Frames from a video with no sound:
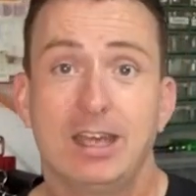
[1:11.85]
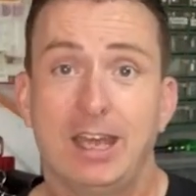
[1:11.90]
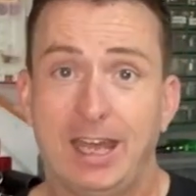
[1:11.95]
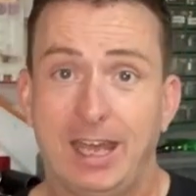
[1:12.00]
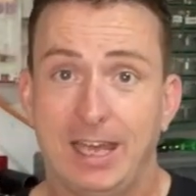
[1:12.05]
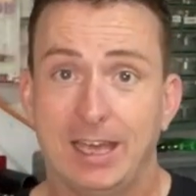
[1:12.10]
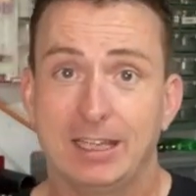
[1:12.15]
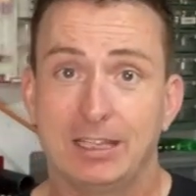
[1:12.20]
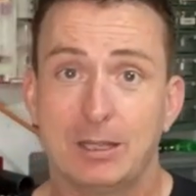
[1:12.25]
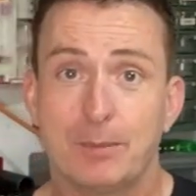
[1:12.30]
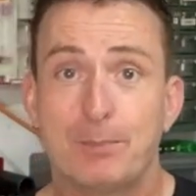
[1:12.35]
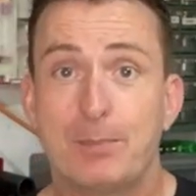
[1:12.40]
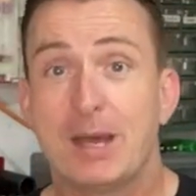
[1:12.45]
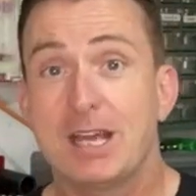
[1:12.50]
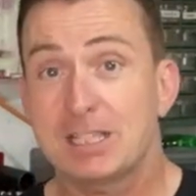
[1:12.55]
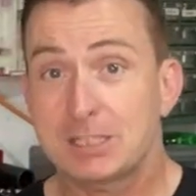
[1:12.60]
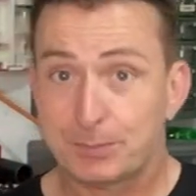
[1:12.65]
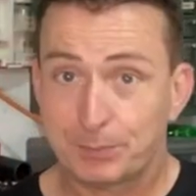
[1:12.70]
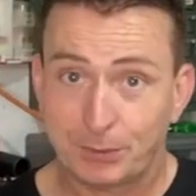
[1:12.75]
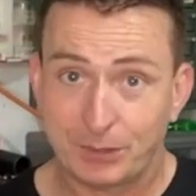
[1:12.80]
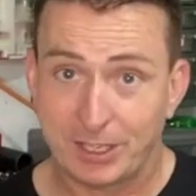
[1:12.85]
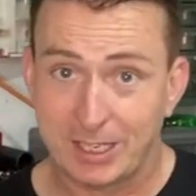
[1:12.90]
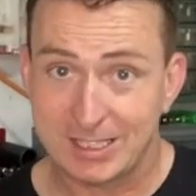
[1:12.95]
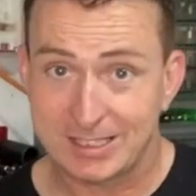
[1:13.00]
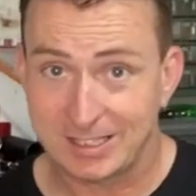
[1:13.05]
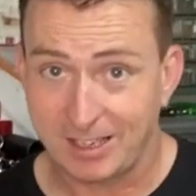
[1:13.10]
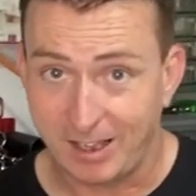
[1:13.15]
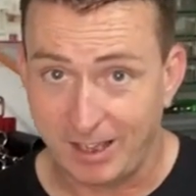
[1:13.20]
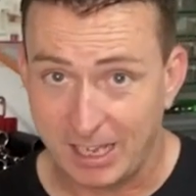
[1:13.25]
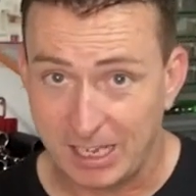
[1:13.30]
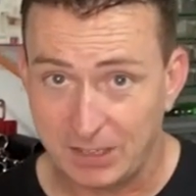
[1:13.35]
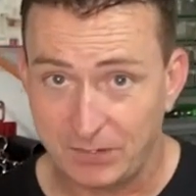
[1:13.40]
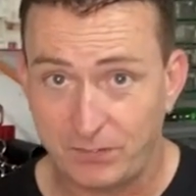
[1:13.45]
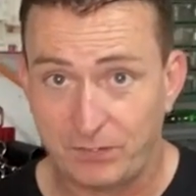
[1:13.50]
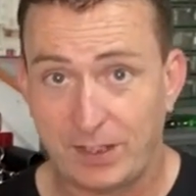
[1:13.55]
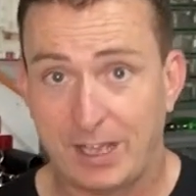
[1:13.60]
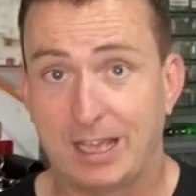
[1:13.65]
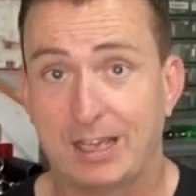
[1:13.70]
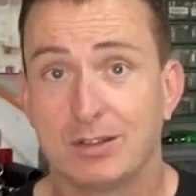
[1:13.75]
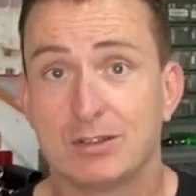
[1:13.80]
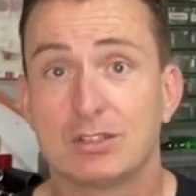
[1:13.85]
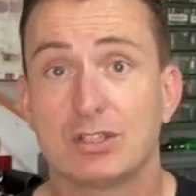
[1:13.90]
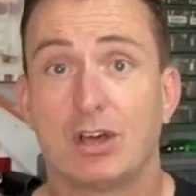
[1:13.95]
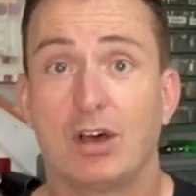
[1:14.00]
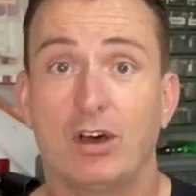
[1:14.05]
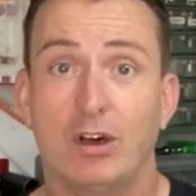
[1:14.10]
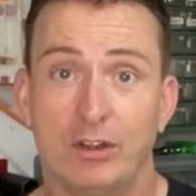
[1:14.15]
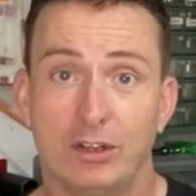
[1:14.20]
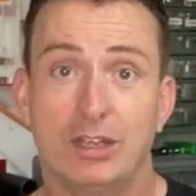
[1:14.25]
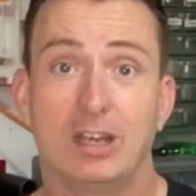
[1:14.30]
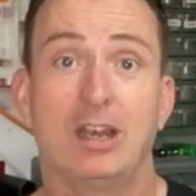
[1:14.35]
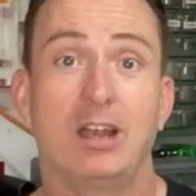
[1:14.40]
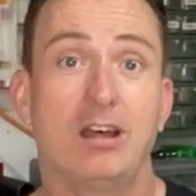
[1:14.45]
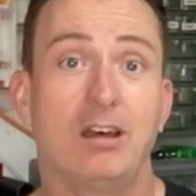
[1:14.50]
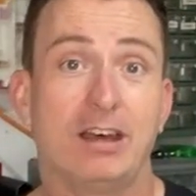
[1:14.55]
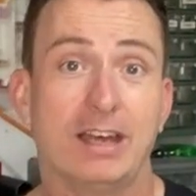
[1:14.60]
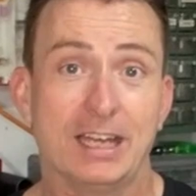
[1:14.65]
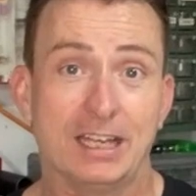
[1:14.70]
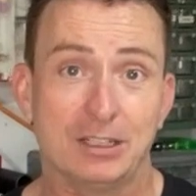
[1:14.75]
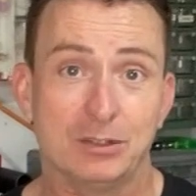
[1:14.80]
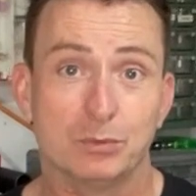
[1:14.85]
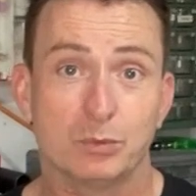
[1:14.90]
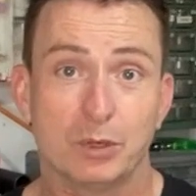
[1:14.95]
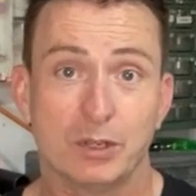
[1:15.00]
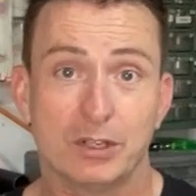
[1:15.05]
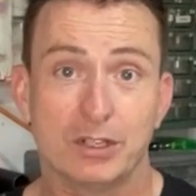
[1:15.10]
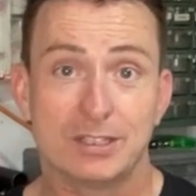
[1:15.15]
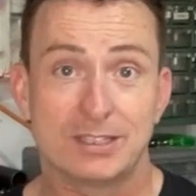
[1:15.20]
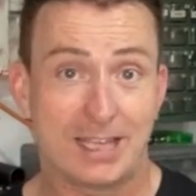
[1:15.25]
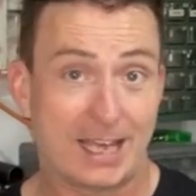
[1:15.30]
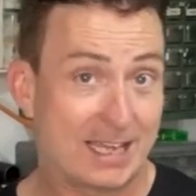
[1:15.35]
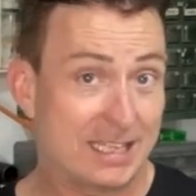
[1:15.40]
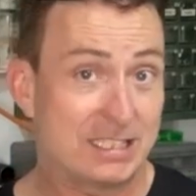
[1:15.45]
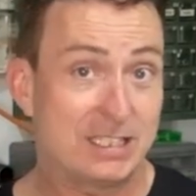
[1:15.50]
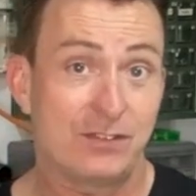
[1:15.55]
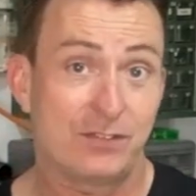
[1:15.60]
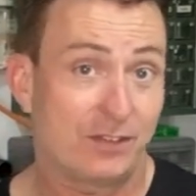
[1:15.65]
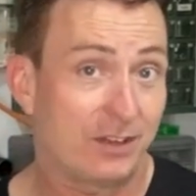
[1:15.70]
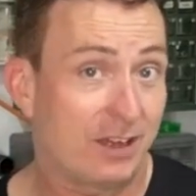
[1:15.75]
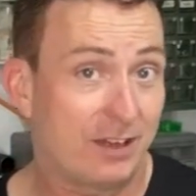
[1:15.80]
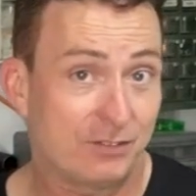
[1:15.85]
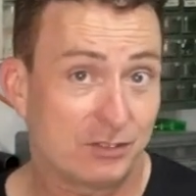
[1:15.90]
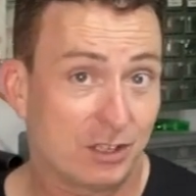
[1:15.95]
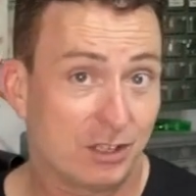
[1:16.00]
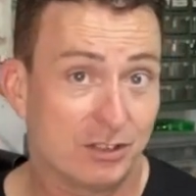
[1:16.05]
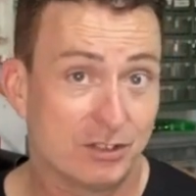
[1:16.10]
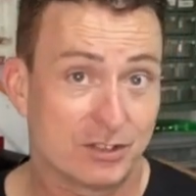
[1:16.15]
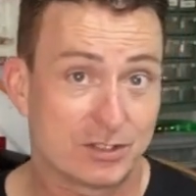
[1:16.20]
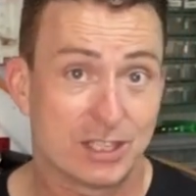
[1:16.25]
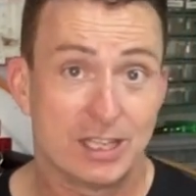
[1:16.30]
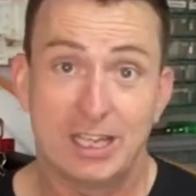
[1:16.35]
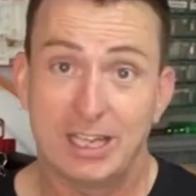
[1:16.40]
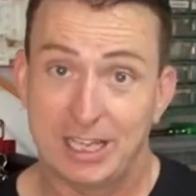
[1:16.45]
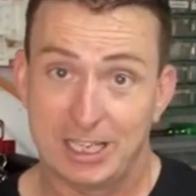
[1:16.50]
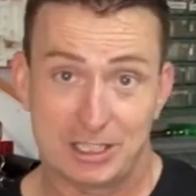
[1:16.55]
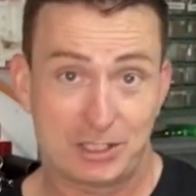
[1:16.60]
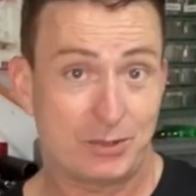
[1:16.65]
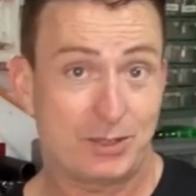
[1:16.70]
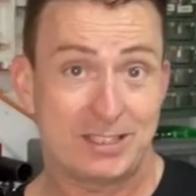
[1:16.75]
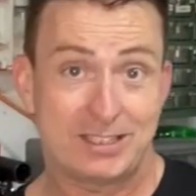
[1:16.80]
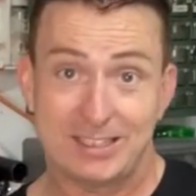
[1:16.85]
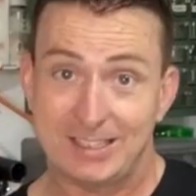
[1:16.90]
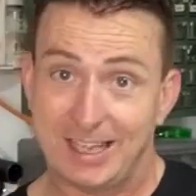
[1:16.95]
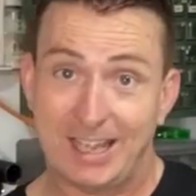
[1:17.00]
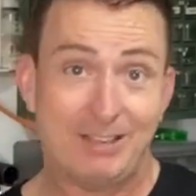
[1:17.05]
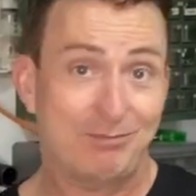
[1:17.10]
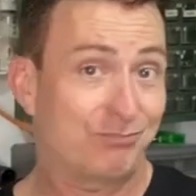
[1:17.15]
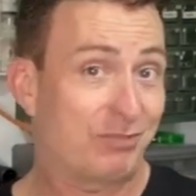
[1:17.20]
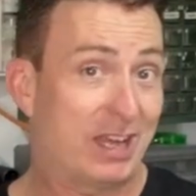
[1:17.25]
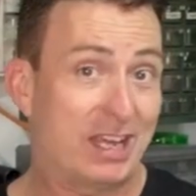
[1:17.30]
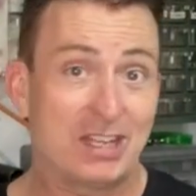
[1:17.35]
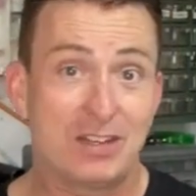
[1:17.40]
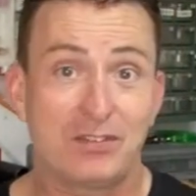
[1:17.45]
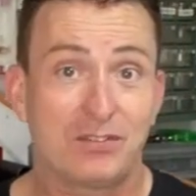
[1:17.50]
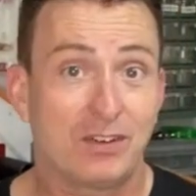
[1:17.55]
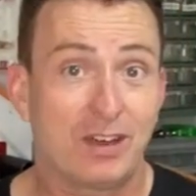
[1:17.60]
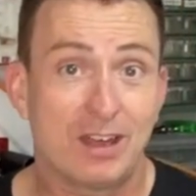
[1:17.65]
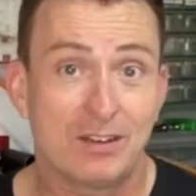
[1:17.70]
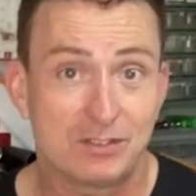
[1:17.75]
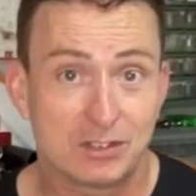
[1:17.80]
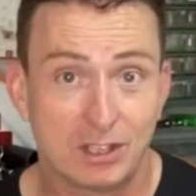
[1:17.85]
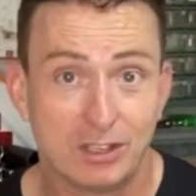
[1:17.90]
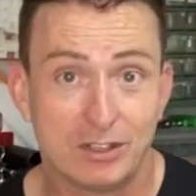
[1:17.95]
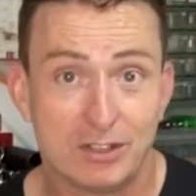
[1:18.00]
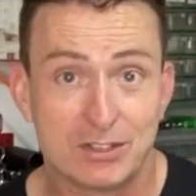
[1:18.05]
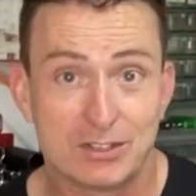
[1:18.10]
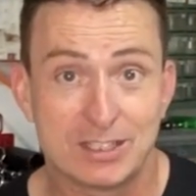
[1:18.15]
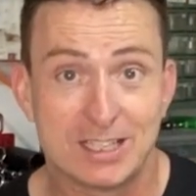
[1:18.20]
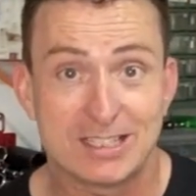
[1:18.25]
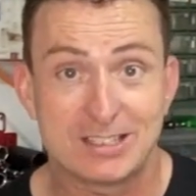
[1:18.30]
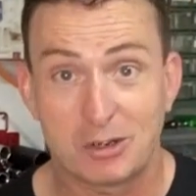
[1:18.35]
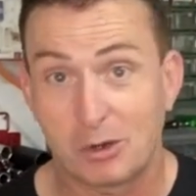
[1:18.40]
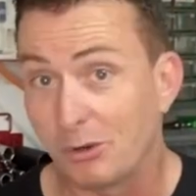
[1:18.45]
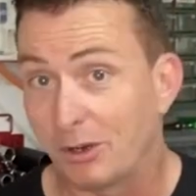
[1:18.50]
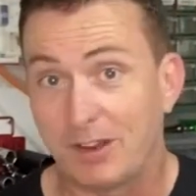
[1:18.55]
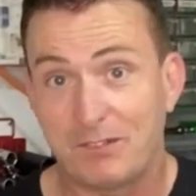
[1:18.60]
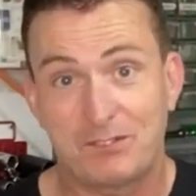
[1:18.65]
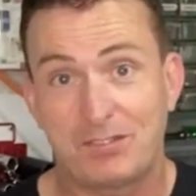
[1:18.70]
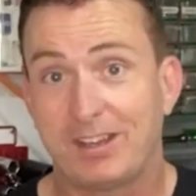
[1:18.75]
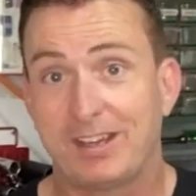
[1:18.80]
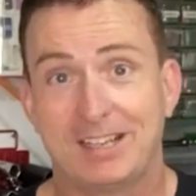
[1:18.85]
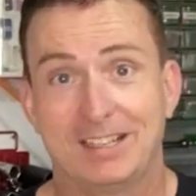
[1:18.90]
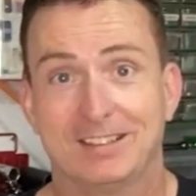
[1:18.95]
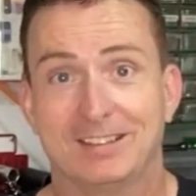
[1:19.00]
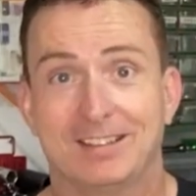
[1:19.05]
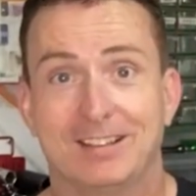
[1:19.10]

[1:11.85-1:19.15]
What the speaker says: And the best price that I had found online was $85. And so I said, hey, $85. And they said, all right, fine.